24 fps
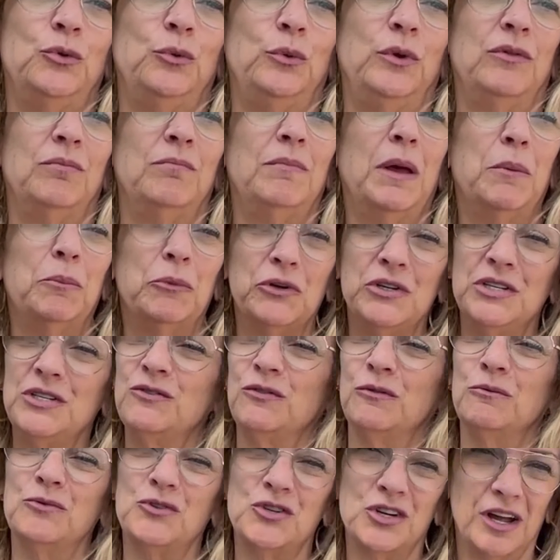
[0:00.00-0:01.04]
with memories
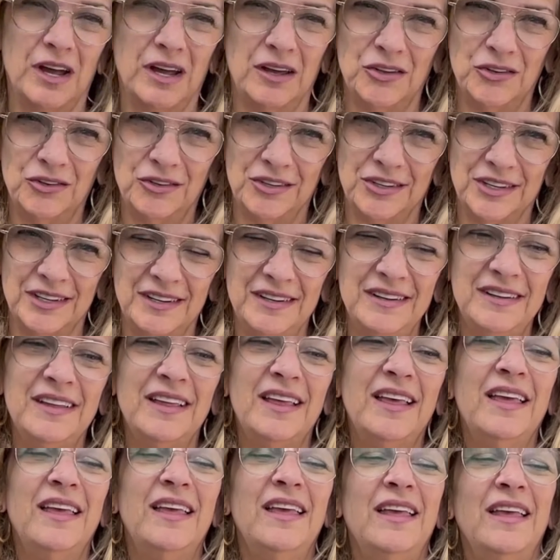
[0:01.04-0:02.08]
from childhood.
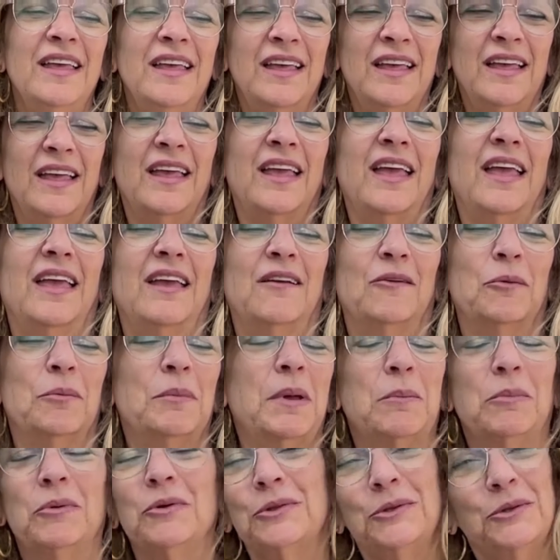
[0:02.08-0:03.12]

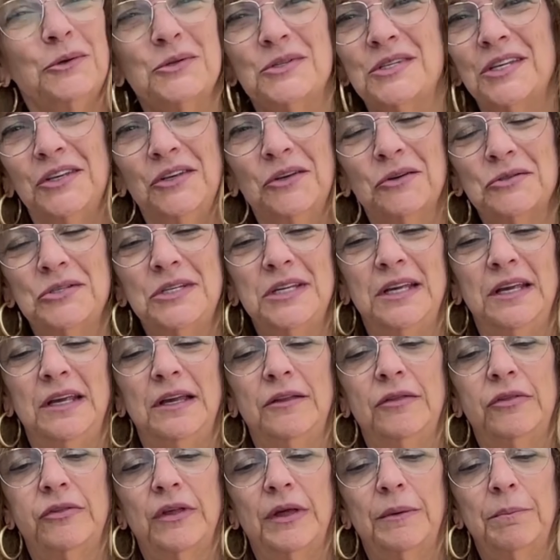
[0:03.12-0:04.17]
Remember losing your teeth,